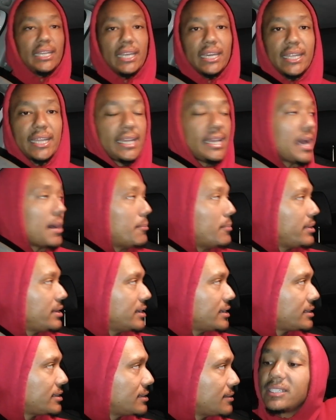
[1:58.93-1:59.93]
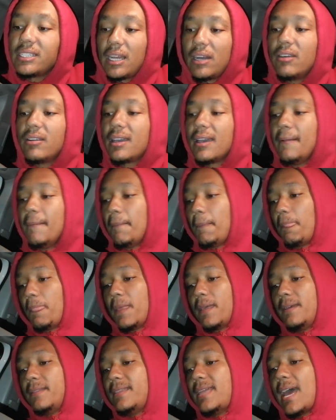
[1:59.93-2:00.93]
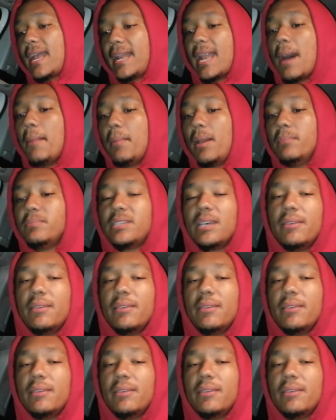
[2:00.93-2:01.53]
didn't hear that number yet. So I was like, okay, that number